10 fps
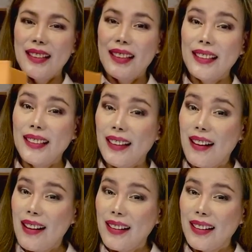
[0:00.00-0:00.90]
here they
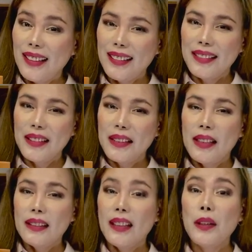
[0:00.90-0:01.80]
are.
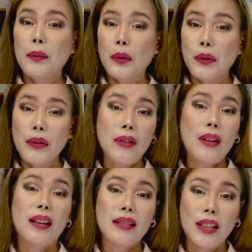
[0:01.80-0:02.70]
They are both
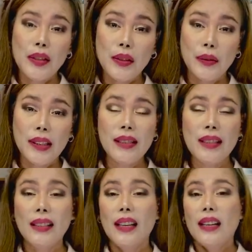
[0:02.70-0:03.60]

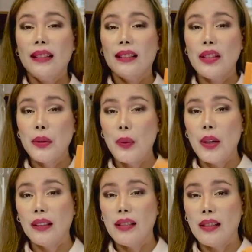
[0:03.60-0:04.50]
accessories. This
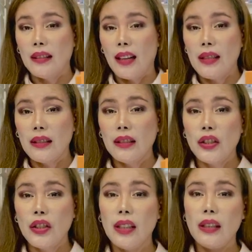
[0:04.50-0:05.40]
one is an
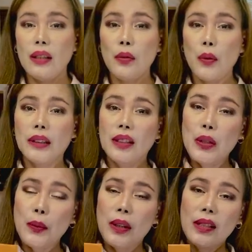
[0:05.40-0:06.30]
SLG, while
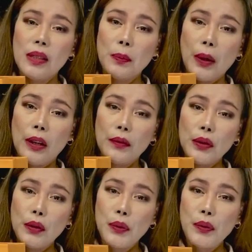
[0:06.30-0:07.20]
this one is a pair of
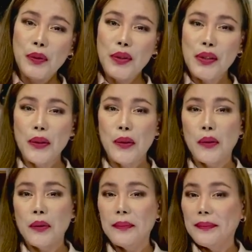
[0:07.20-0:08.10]
shoes.
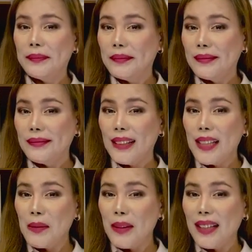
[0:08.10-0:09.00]
So
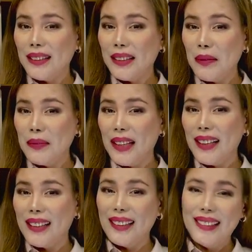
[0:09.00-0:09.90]
let's make a
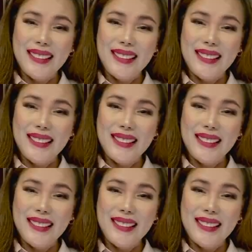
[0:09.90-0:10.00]
thumbnail.